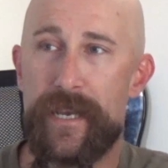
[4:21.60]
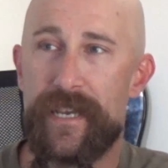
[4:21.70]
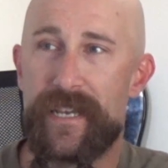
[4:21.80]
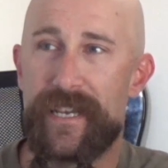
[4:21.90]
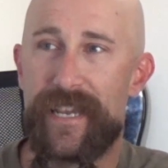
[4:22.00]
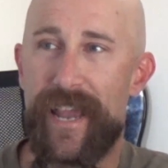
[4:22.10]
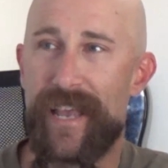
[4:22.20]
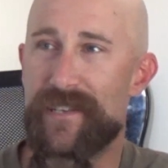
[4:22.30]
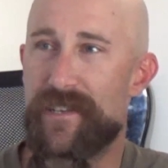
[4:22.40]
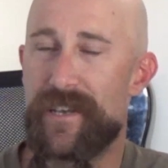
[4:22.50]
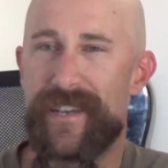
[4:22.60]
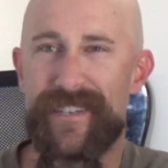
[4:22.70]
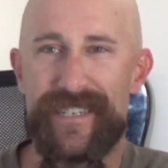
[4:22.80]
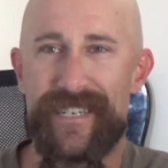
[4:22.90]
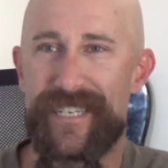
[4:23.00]
he has
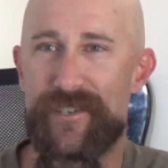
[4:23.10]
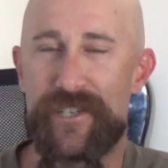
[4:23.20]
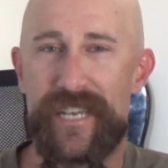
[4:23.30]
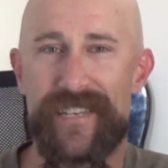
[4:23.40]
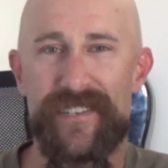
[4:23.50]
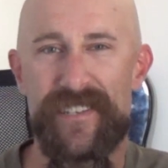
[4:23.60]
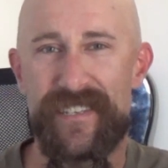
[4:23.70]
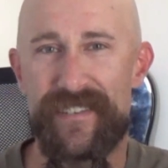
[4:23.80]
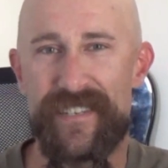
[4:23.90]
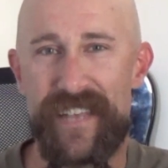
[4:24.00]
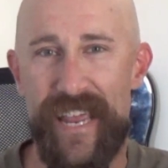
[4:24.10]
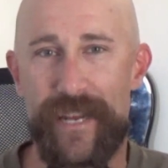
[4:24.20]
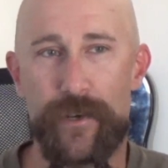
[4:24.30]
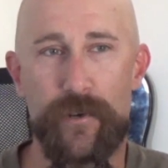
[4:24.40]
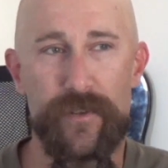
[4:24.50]
uh, he just has this this
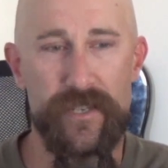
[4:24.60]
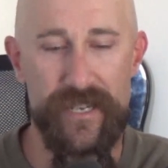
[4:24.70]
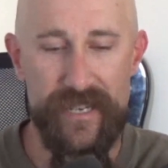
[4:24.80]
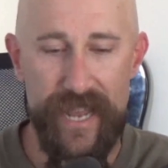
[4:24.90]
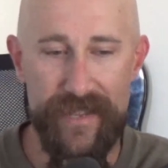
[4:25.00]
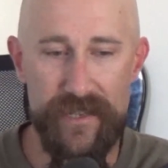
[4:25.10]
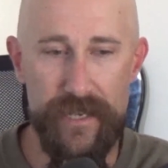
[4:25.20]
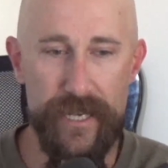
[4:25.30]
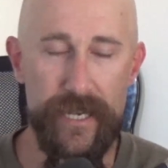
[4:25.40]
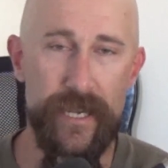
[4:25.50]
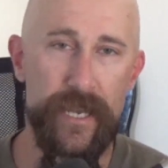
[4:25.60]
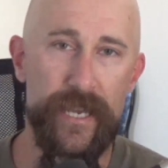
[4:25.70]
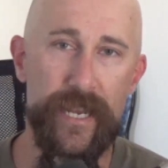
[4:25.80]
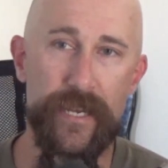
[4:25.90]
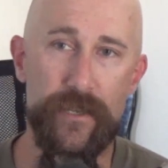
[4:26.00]
anger, this intensity
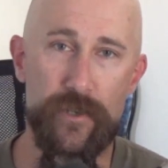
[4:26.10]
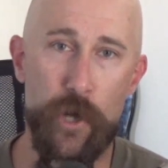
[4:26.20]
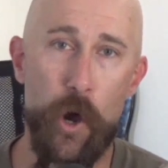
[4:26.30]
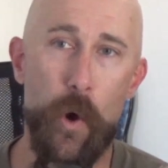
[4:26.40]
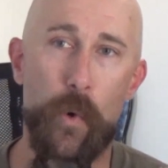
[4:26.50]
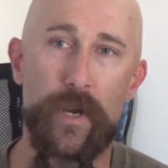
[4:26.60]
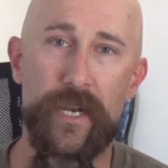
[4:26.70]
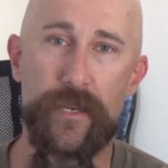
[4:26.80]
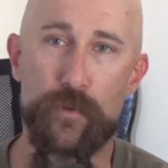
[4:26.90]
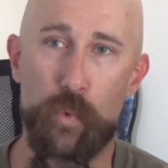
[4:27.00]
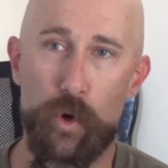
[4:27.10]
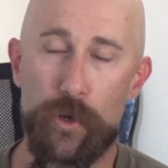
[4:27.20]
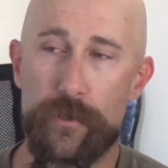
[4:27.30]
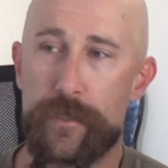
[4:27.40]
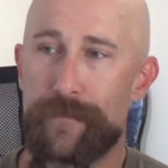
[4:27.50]
in his tone, in his
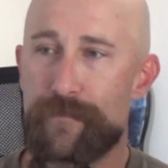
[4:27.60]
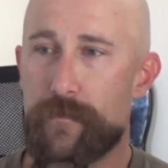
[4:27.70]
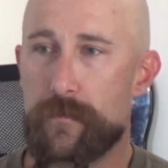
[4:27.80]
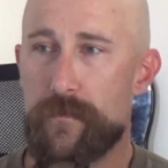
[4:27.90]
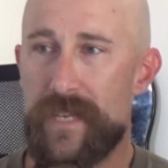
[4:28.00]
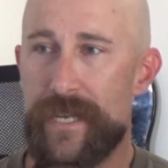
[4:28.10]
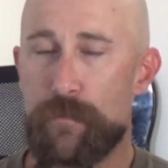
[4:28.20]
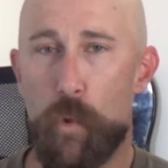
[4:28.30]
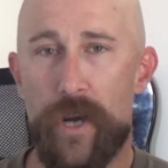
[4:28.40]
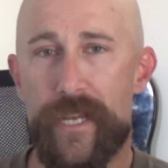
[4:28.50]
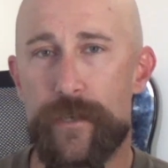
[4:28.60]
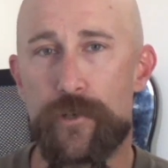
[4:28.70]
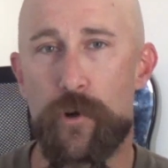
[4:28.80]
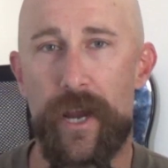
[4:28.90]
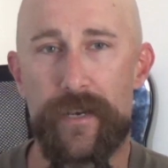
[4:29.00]
words, and what he's
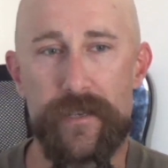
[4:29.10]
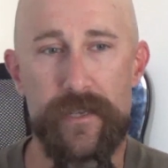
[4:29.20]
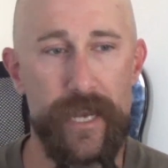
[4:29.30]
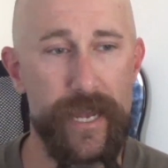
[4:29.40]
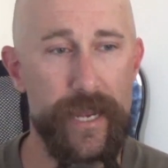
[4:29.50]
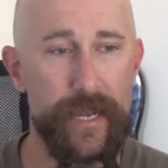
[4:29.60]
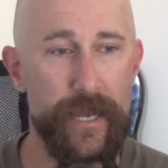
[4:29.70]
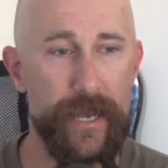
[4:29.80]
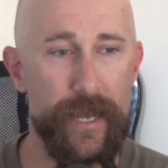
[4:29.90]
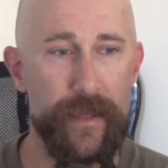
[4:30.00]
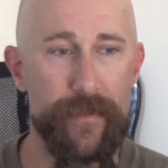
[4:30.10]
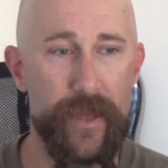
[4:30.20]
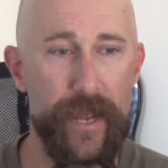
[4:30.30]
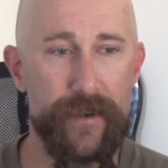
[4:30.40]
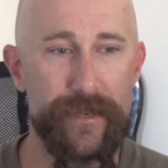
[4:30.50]
trying to say
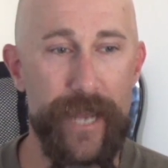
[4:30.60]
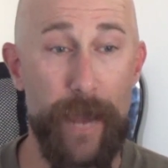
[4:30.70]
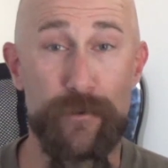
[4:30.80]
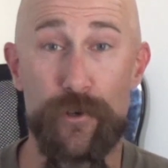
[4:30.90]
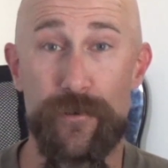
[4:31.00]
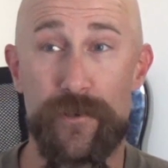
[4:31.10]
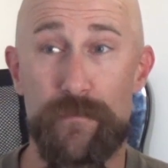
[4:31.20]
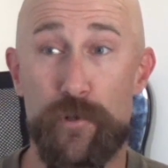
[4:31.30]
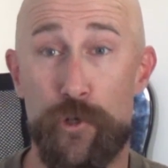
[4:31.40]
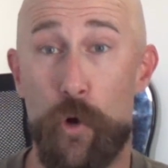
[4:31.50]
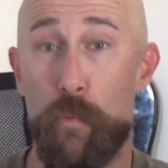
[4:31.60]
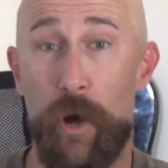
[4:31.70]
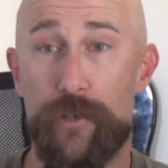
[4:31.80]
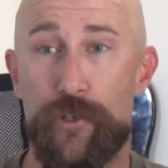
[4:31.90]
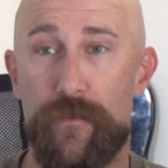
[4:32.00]
that captures so
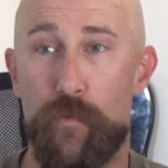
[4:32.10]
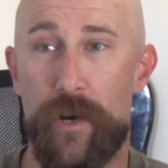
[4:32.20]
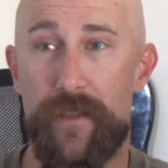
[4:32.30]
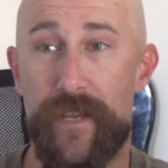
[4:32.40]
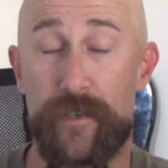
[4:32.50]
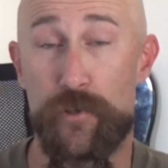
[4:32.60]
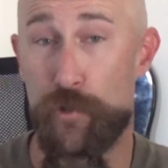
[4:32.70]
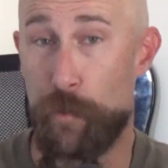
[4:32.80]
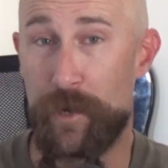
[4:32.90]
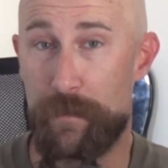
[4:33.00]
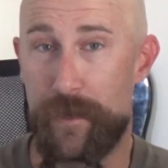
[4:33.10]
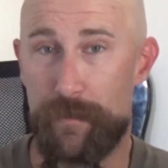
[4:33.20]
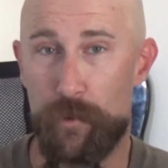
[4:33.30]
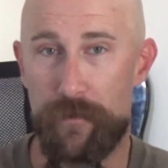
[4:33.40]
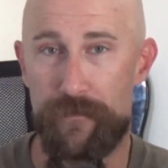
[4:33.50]
much of what I think so many
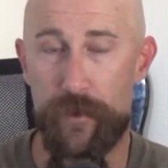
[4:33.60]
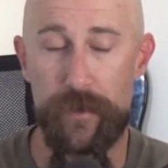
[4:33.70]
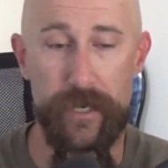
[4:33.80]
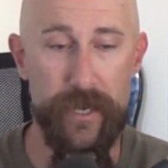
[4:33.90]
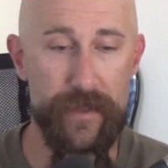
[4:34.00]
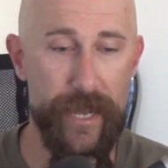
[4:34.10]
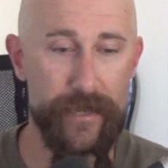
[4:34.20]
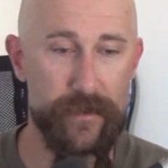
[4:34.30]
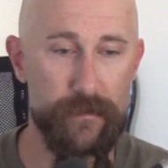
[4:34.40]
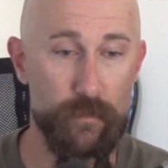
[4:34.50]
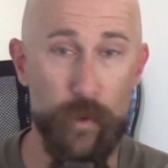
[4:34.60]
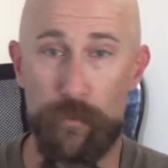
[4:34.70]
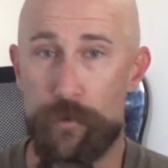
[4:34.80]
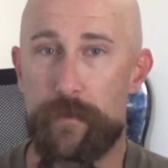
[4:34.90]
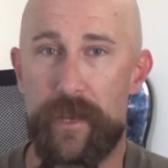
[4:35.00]
people are feeling. And that's what
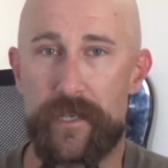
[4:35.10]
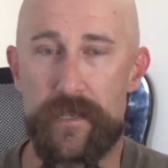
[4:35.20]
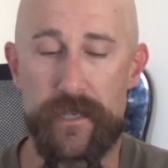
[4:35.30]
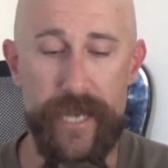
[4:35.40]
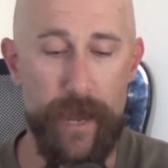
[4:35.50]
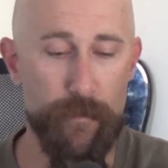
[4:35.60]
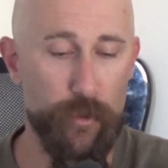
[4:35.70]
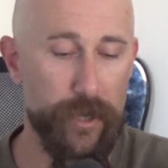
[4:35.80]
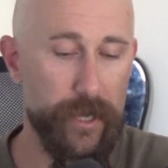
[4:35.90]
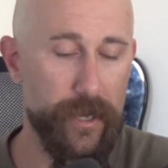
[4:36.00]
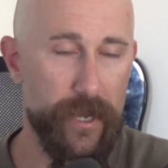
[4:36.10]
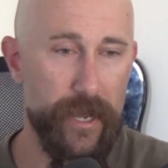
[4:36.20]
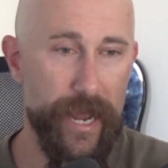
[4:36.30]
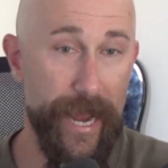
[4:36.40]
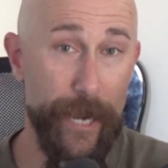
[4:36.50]
really makes this cat brilliant.
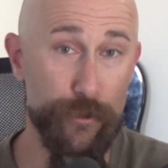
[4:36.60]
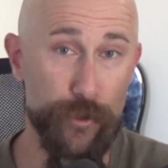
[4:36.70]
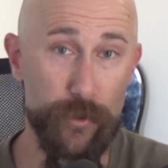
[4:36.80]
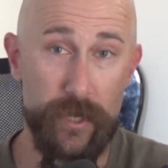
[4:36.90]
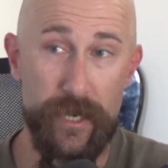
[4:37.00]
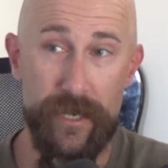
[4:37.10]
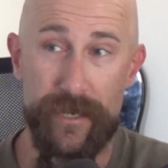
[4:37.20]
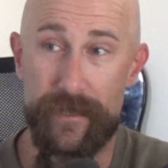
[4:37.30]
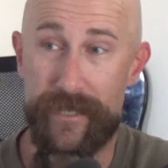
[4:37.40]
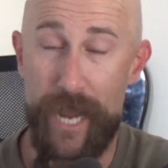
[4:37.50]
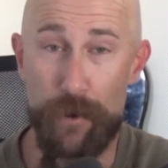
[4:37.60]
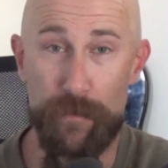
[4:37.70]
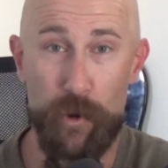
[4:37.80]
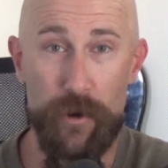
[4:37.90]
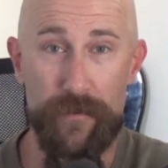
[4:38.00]
Andrew, his
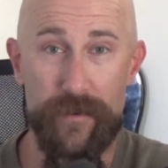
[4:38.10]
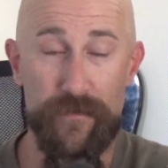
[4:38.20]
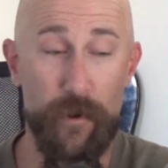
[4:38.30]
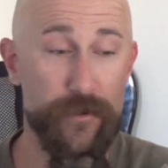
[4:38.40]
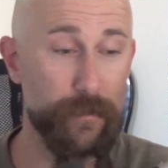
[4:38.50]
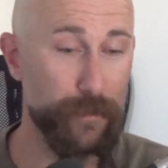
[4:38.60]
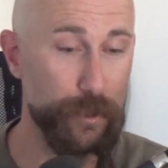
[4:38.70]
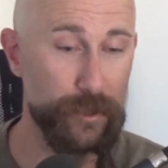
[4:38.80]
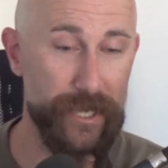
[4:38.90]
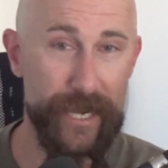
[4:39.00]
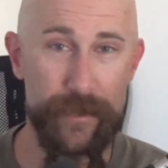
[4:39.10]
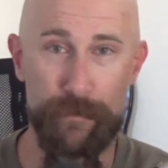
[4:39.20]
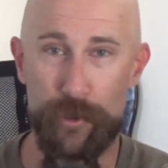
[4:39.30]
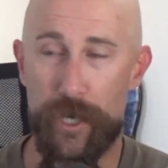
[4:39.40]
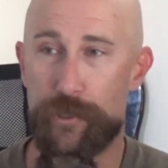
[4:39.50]
counterpart, as far as the music and the
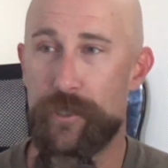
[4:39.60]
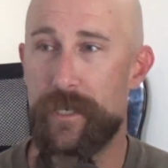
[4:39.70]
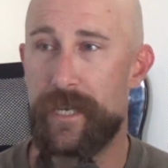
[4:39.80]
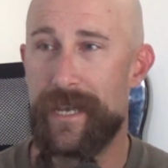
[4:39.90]
production.